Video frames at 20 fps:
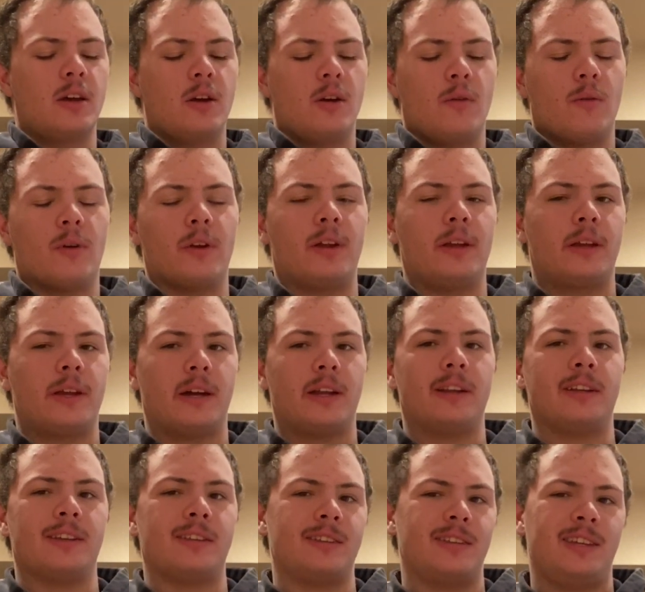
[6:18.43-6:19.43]
where he's kind
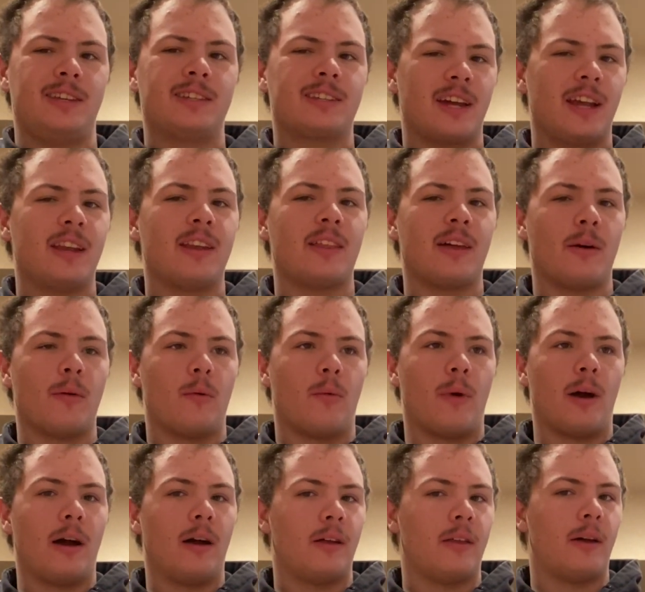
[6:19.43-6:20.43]
of
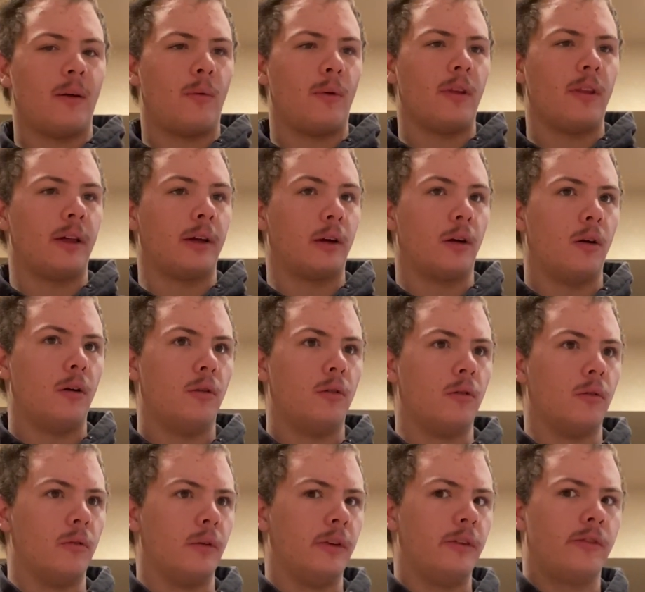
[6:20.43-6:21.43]
that one like,
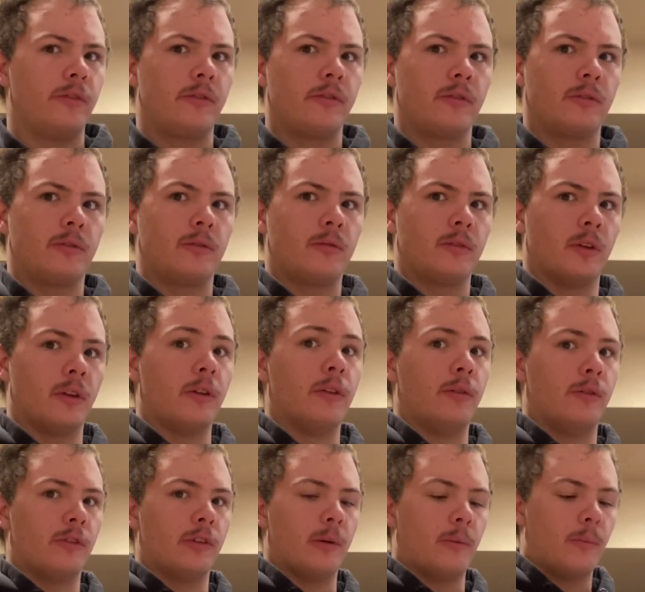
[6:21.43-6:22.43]
oh, he's gonna do
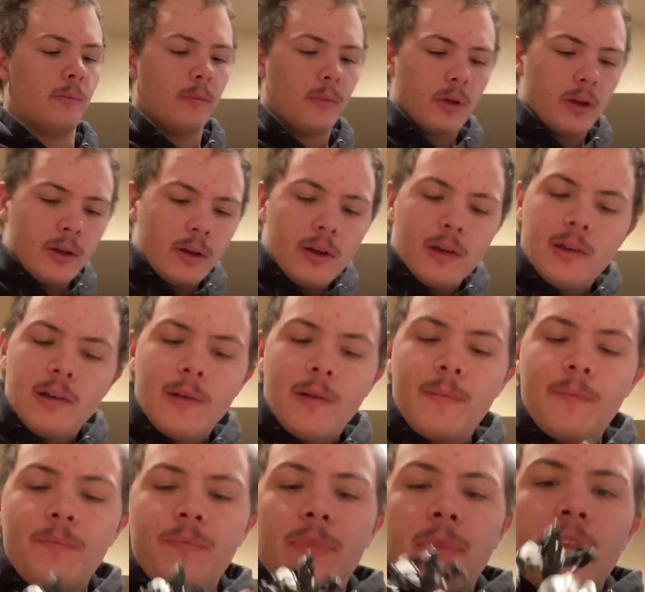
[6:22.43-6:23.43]
something.
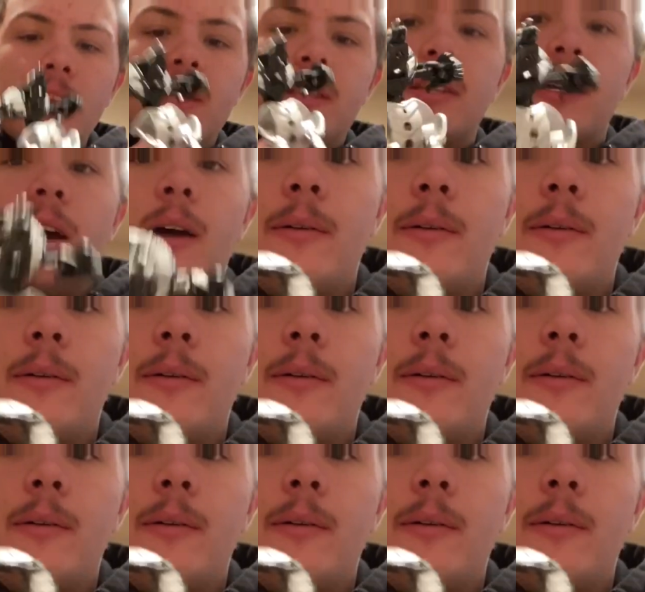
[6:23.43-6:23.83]
So yeah, I